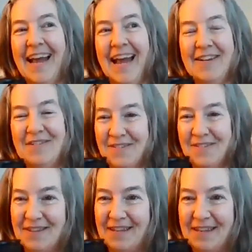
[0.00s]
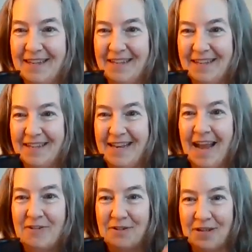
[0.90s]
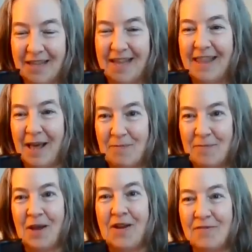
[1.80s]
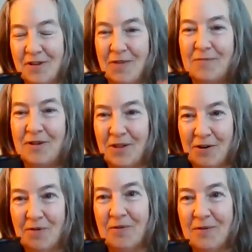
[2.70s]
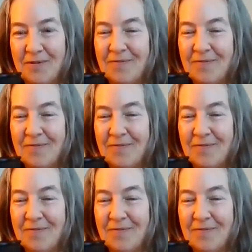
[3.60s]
and just naturally let them kind of come to their own,